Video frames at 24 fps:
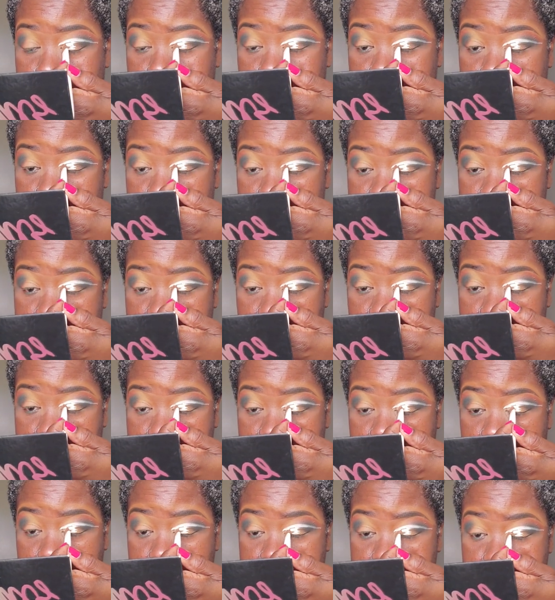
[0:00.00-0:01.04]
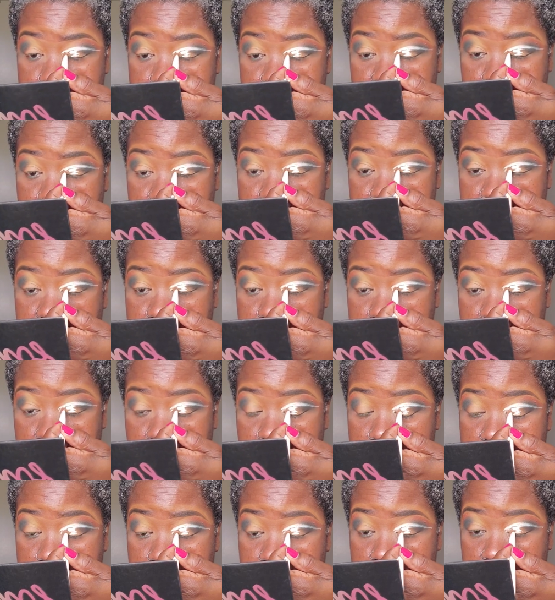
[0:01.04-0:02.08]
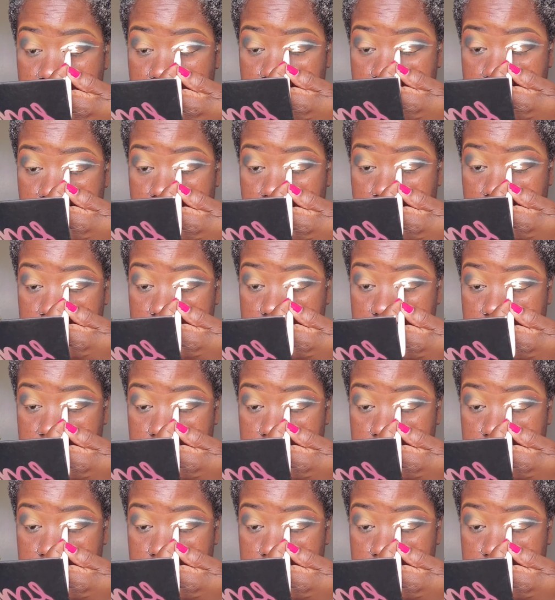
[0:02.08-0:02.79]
This takes concentration, y'all, so hold on.